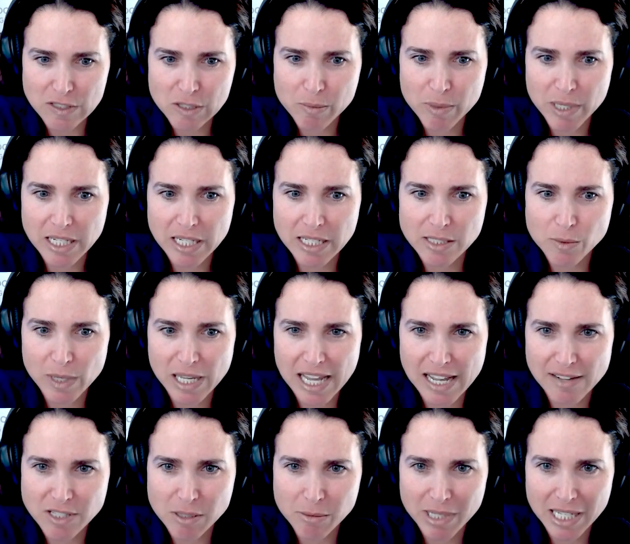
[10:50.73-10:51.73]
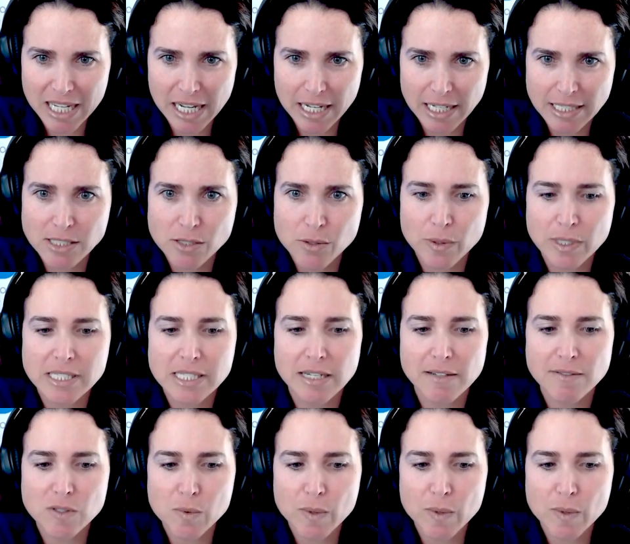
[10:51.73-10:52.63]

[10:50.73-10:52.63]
because we have to be kind to ourselves.